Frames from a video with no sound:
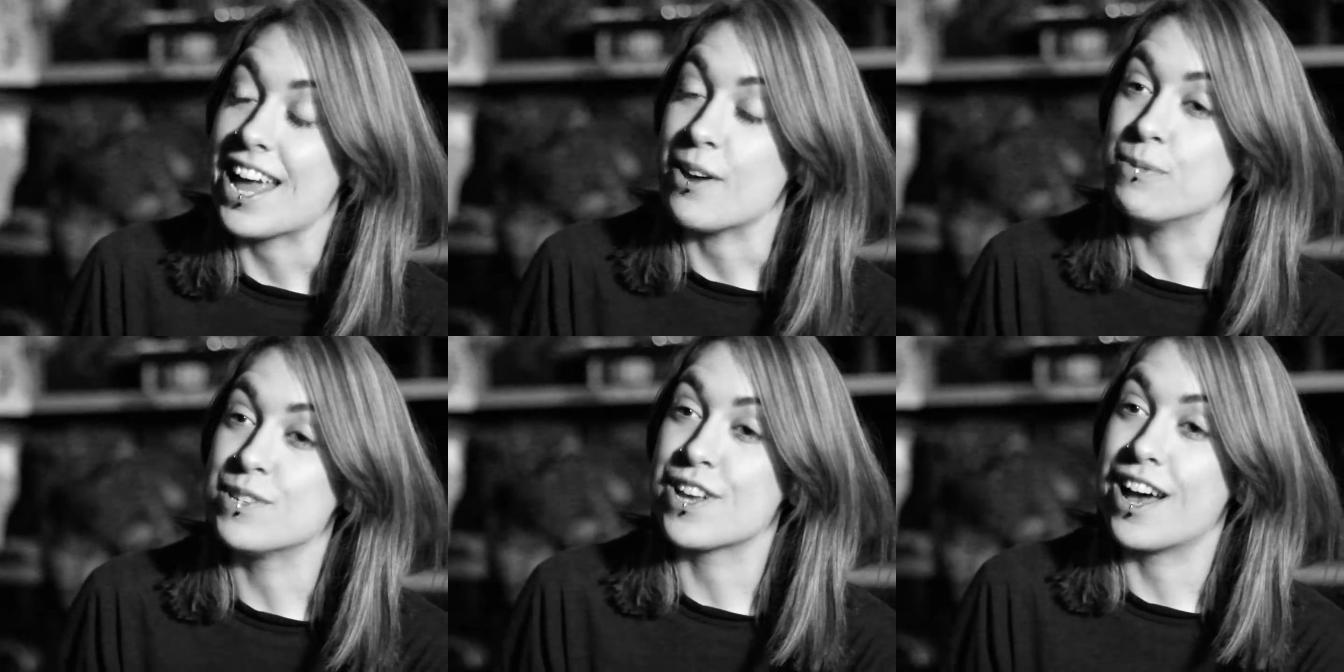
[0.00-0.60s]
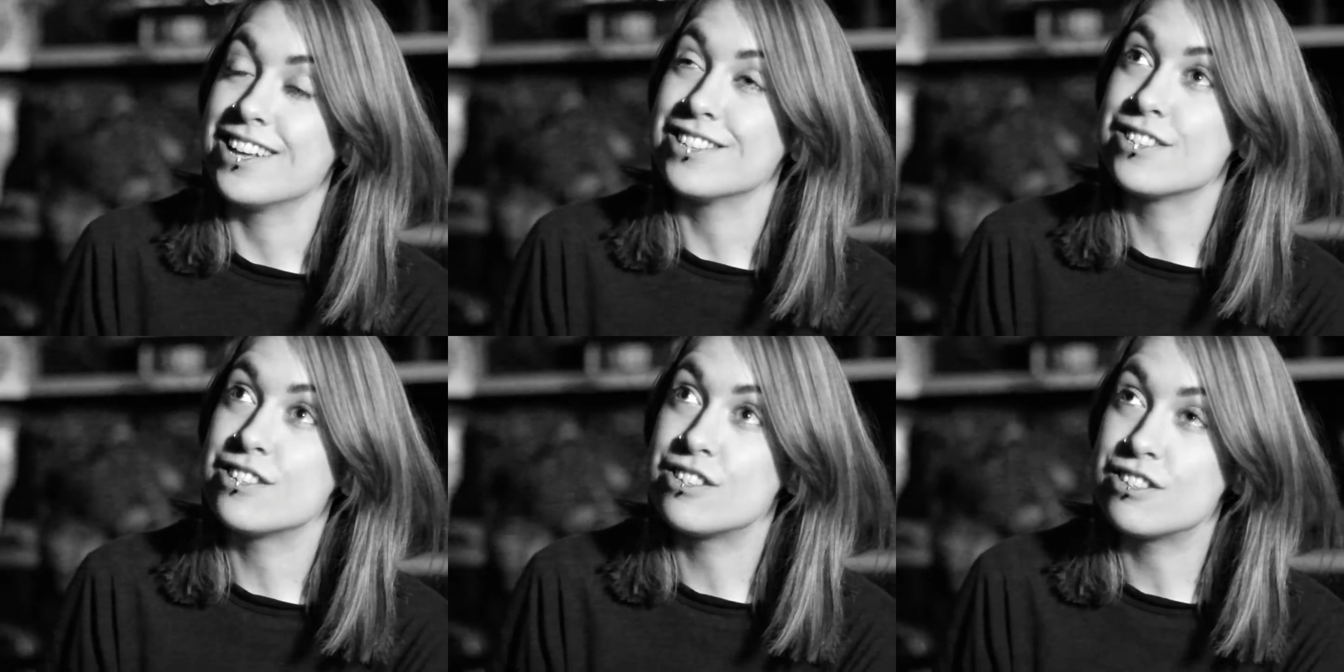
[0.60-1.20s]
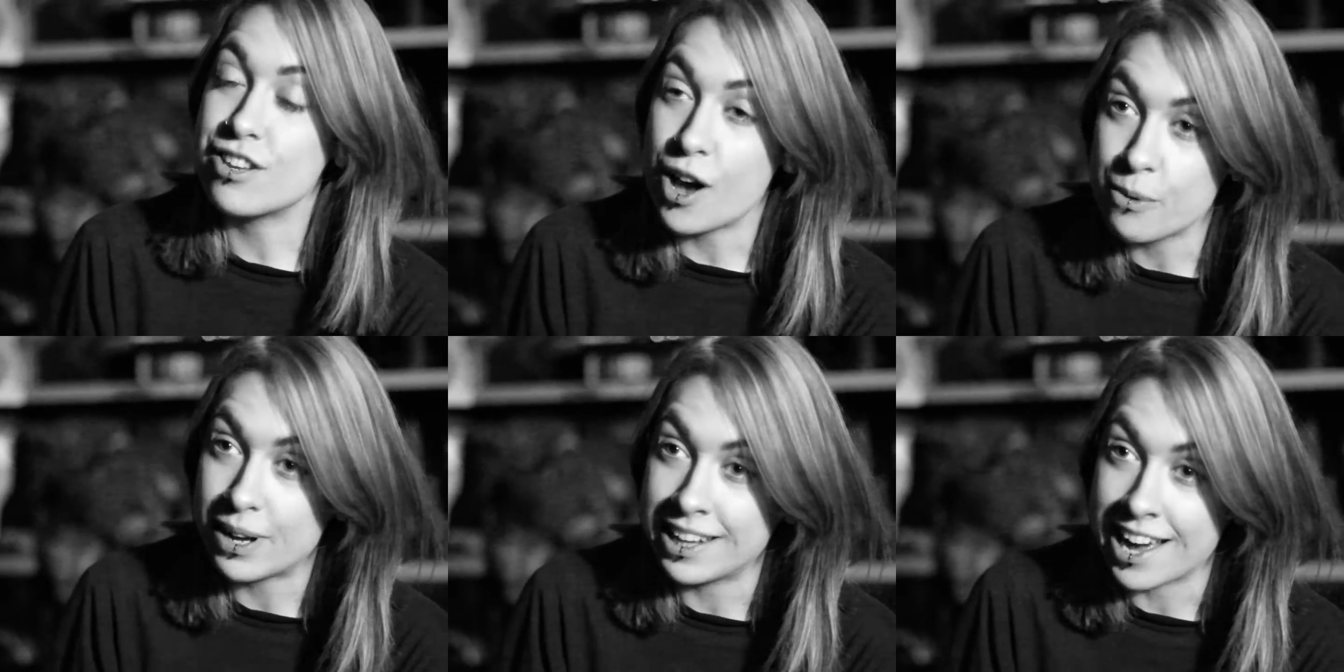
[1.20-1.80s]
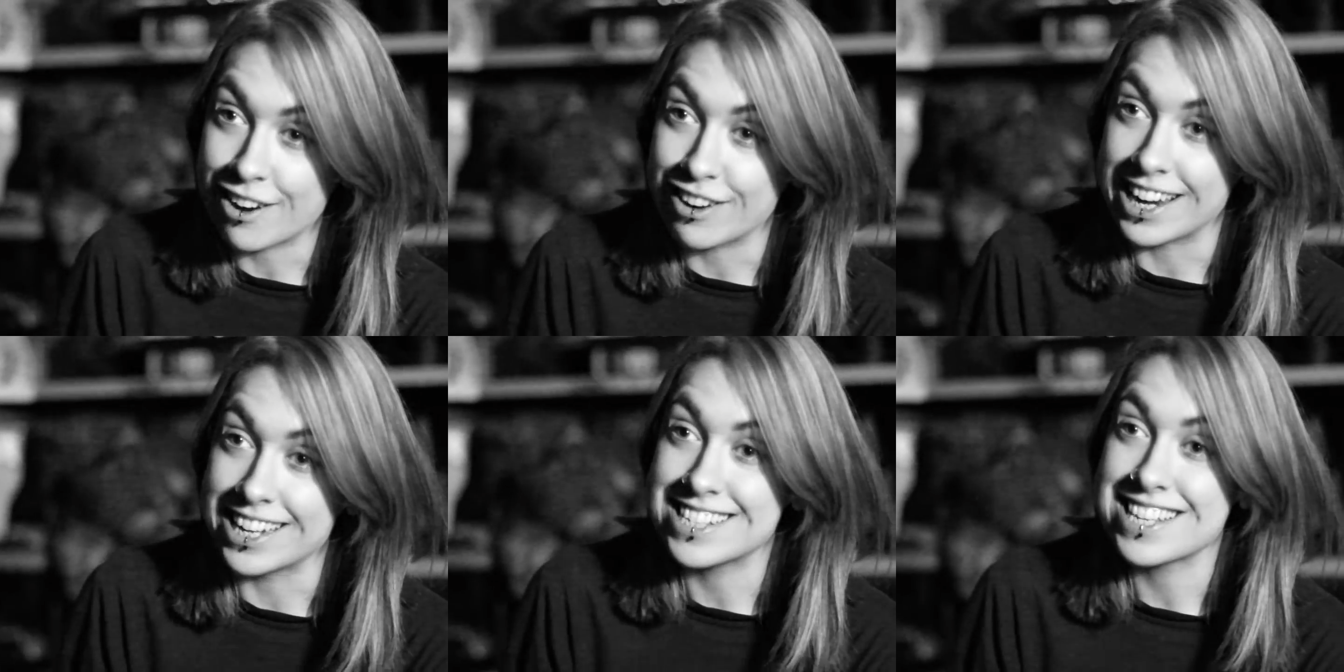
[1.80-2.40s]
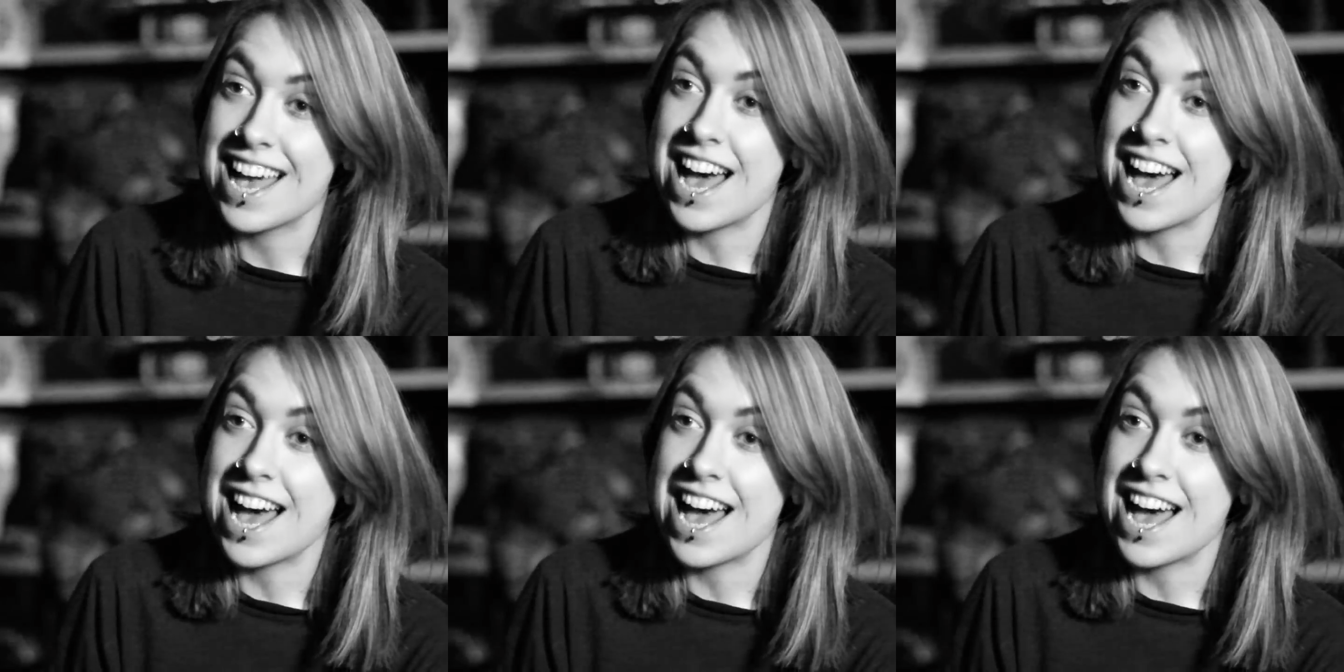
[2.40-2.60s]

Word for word: it was so hilarious